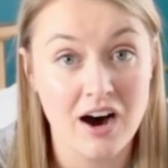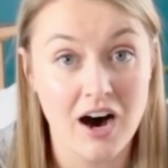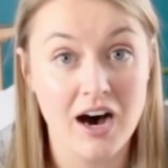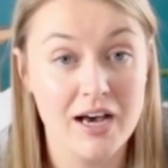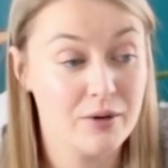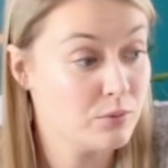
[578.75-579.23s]

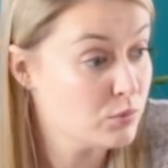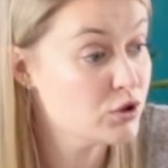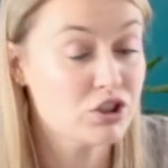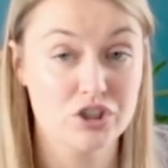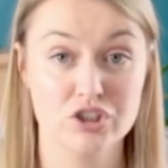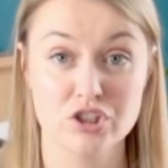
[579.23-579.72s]
I
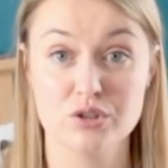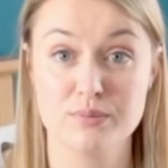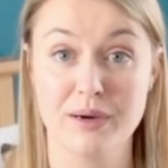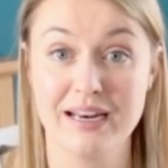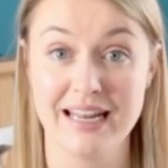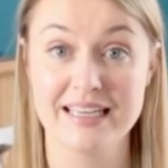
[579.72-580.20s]
would just use
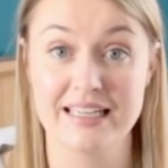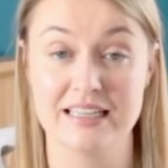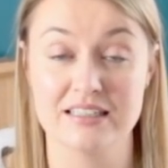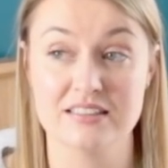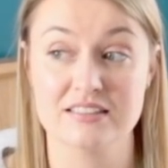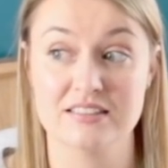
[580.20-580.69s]
my
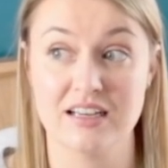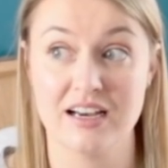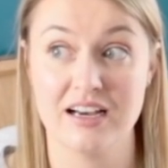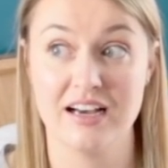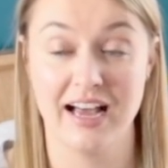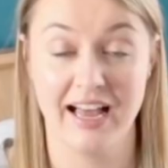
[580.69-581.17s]
leggings
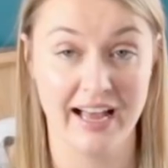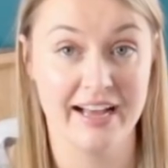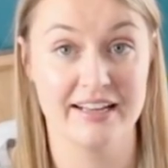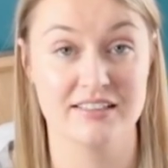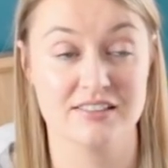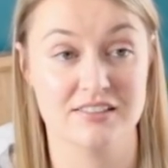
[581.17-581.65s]

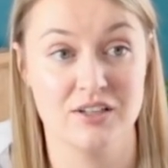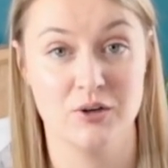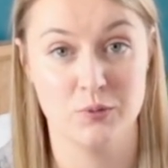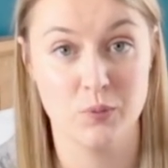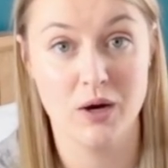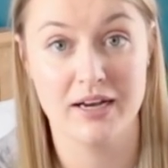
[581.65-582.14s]
as
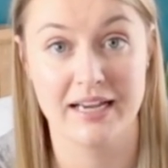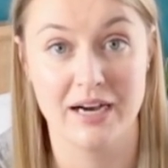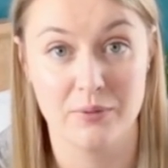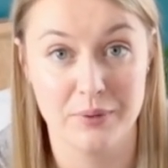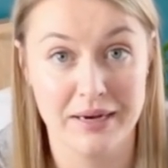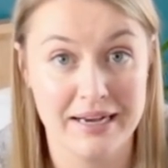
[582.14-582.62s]

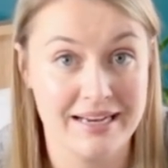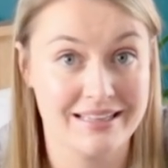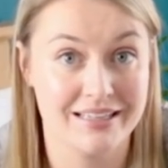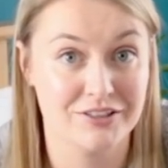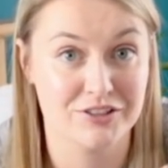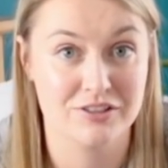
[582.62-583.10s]
workout wear
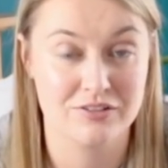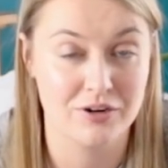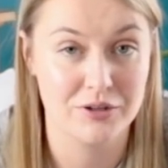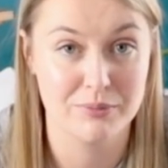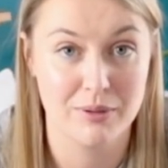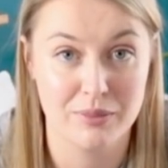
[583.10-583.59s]
and then just
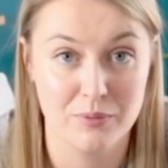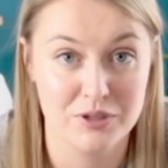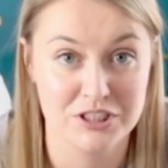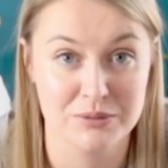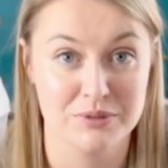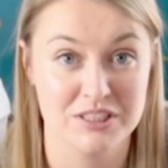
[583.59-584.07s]
throw them in the
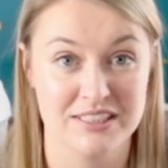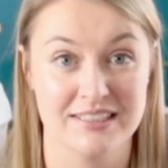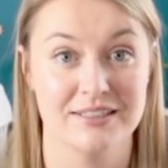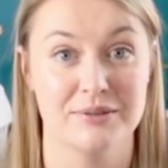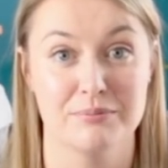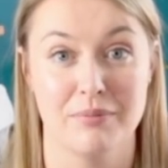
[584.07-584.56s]
washing
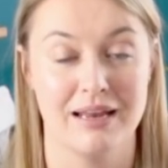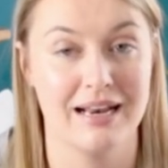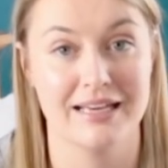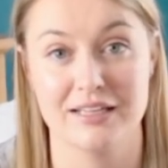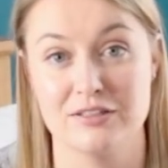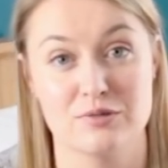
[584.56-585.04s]
machine, and my
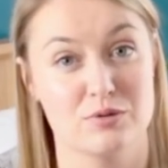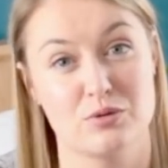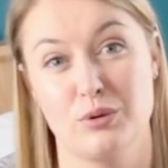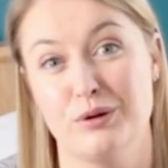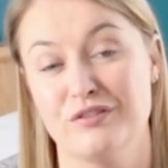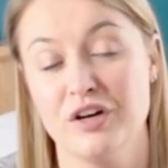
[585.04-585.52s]
leggings were
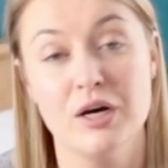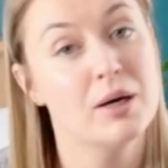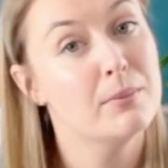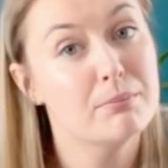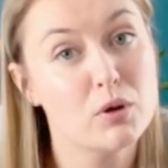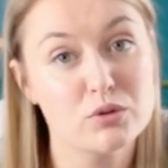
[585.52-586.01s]
sort of
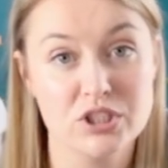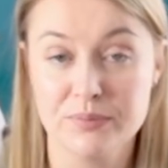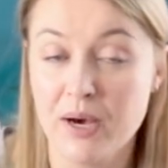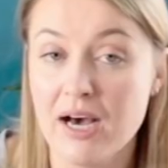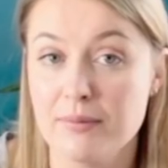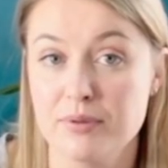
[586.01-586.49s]

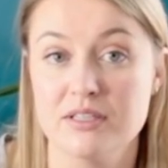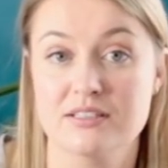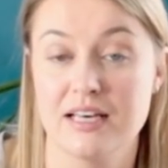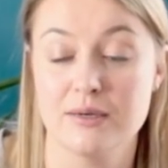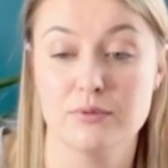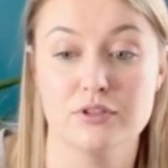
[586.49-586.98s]
multi-purpose.
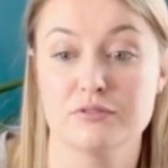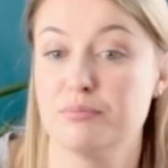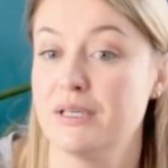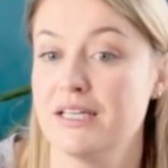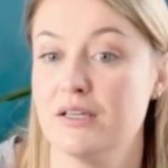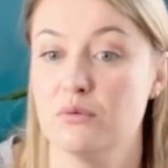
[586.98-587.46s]
They
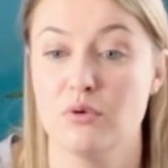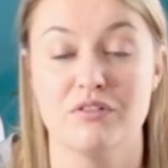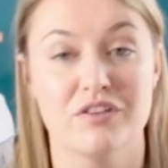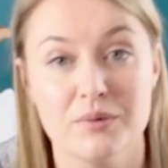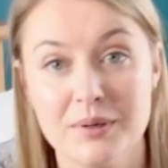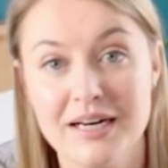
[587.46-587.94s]
would be
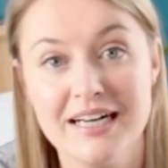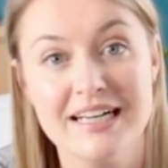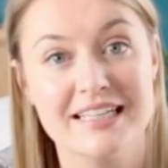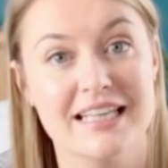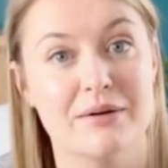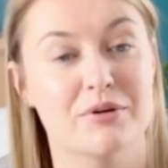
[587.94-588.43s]
worn for
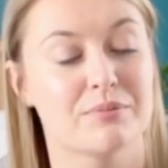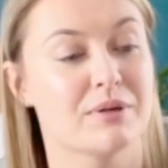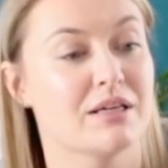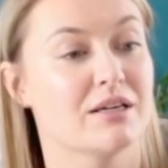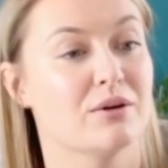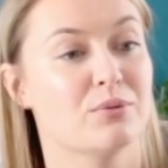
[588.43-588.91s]
work, they would
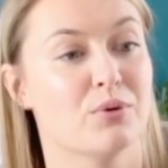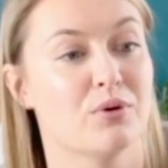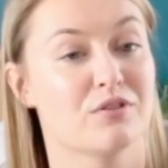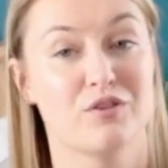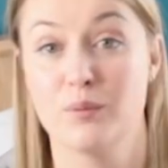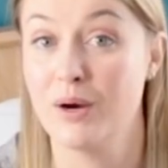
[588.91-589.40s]
be
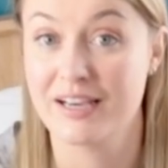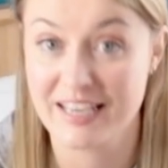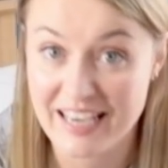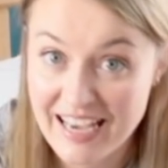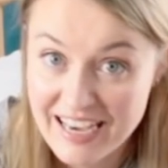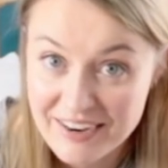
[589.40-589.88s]
worn for
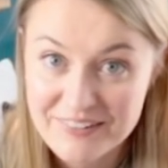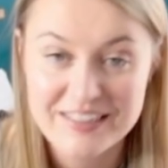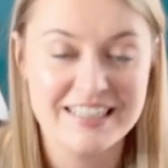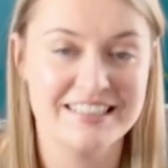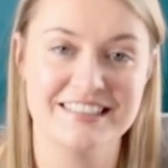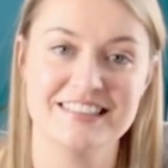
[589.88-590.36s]
working
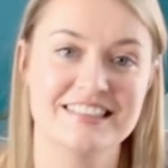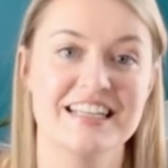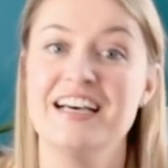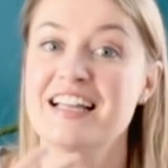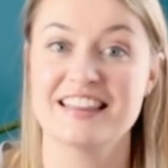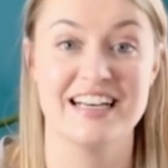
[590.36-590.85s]
out, and
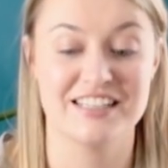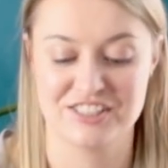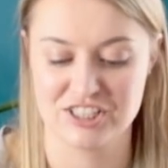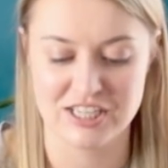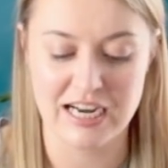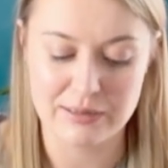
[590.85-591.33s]
that's
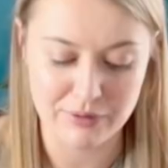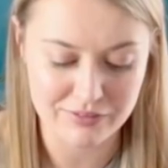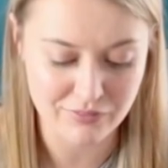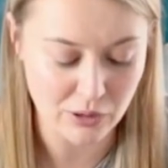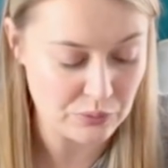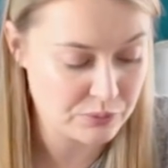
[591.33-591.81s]
just how
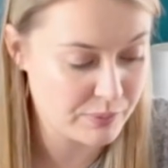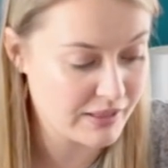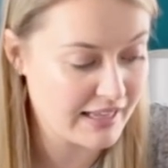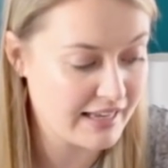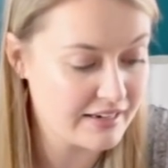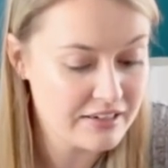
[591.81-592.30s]
I rolled.
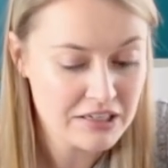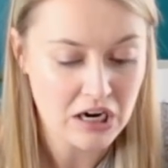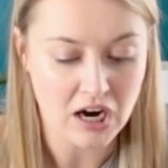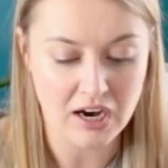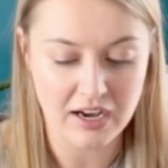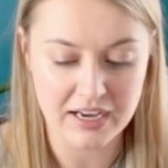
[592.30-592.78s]
But then
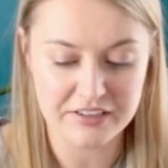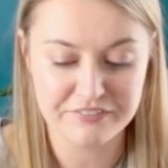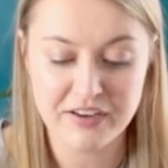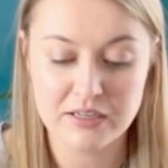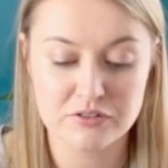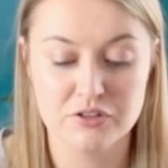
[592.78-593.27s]
I
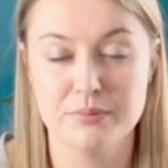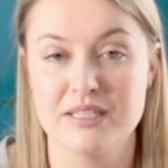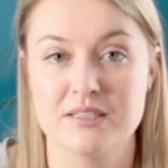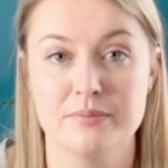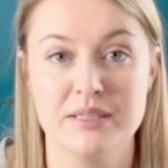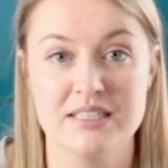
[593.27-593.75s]
found some
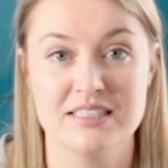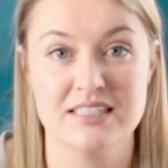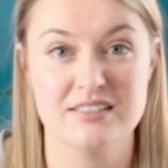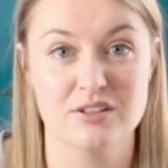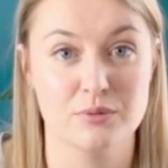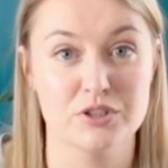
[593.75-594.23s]
bits and
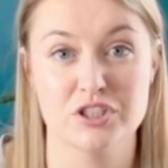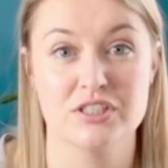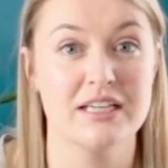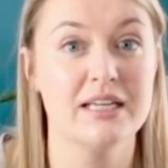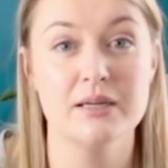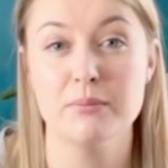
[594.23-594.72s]
pieces that were
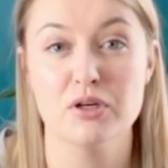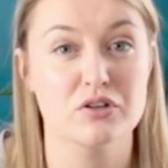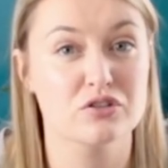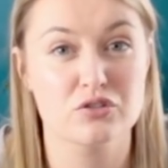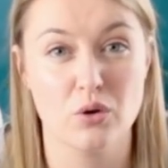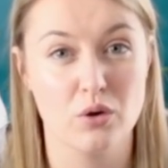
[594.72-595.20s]
just in
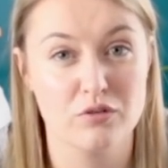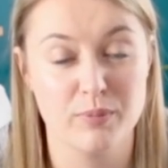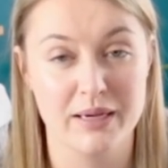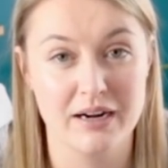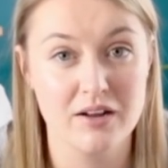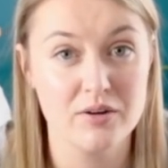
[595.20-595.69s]
amongst all of
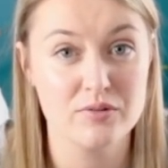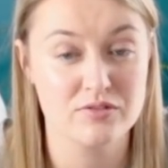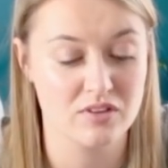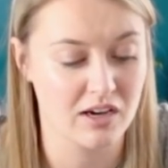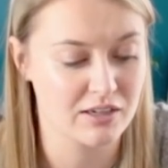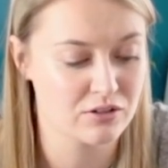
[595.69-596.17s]
my clothes
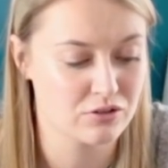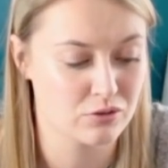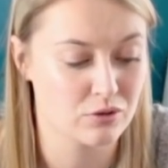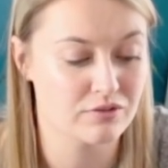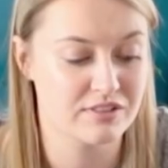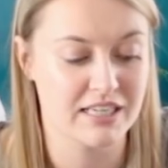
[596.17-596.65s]
that I could
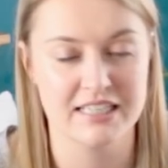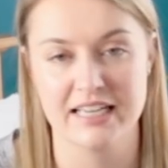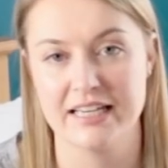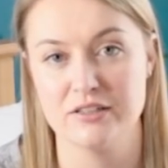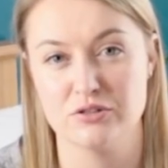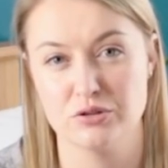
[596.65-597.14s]
sort of
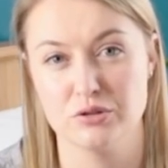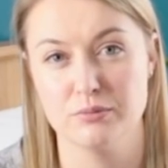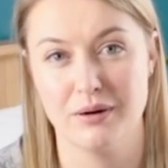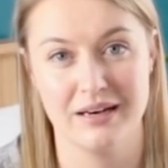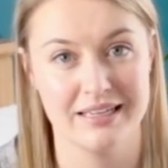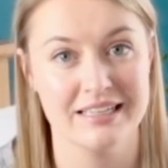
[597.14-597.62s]
dedicate to
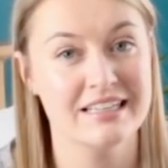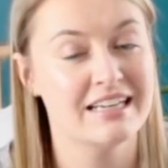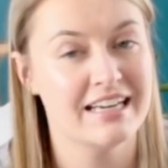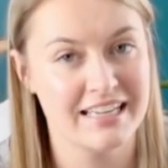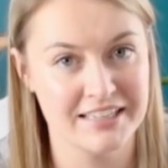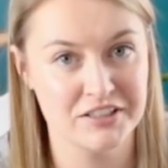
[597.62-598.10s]
my
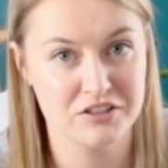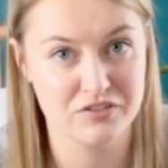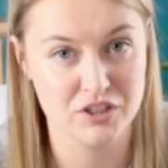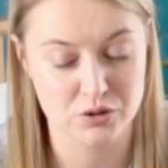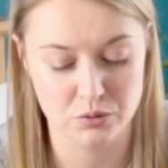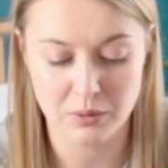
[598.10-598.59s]

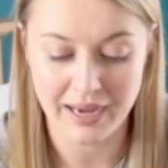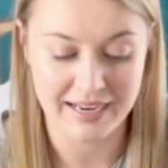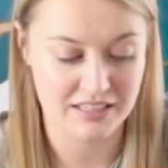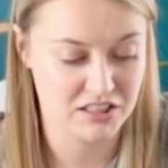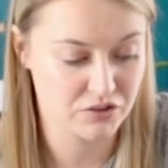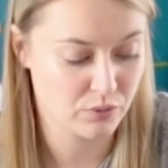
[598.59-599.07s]
individual
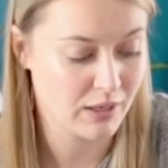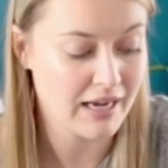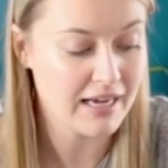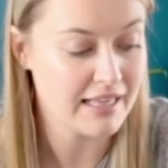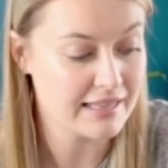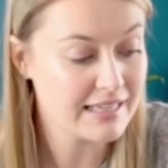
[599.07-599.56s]

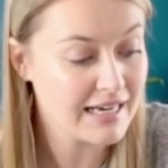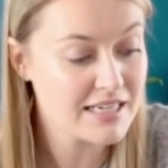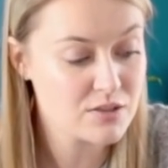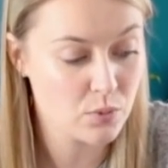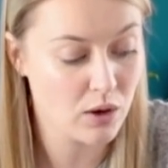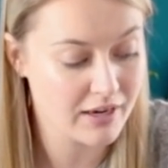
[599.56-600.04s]
activewear, and that
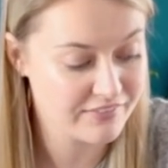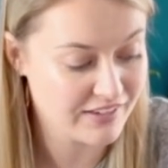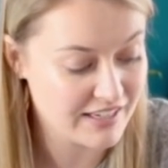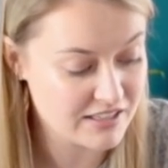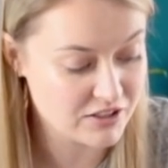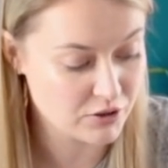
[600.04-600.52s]
is what I've
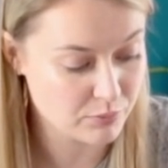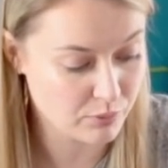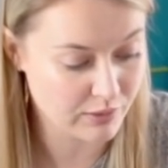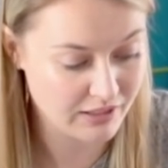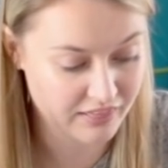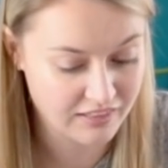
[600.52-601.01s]
ended up
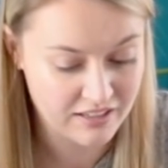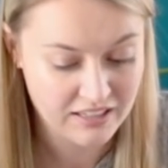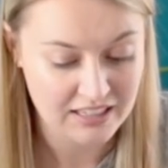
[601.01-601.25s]
with